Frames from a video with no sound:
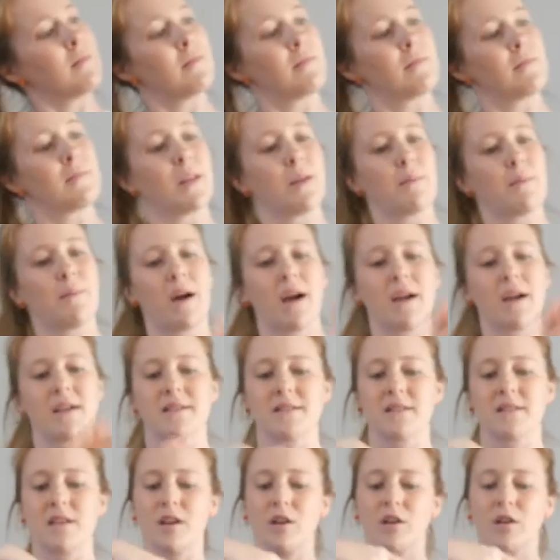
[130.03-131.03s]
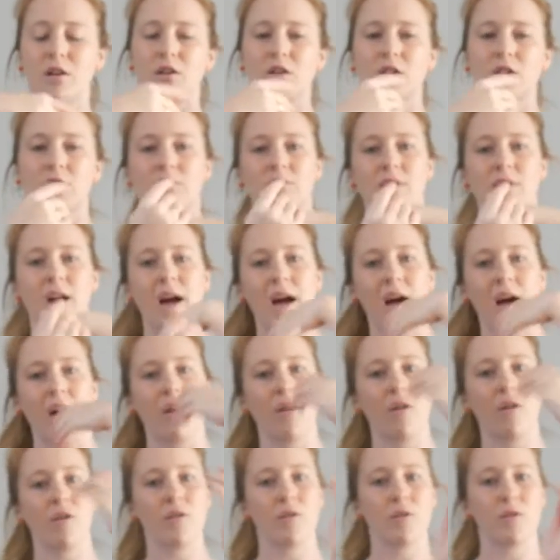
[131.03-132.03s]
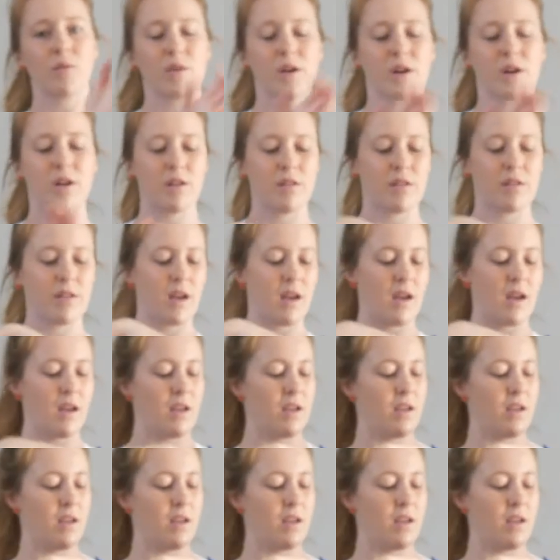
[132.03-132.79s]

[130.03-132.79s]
They might circle around one another.